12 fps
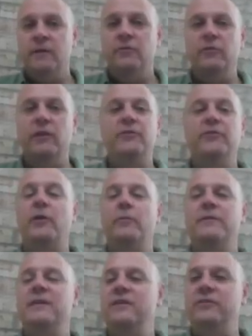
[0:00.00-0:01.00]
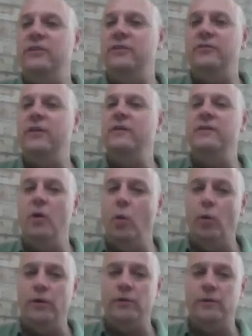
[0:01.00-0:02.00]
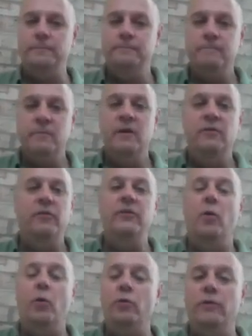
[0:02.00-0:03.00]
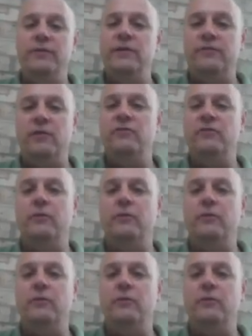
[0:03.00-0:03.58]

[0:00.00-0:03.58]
So let's start with the easiest thing, the order. So the order of a differential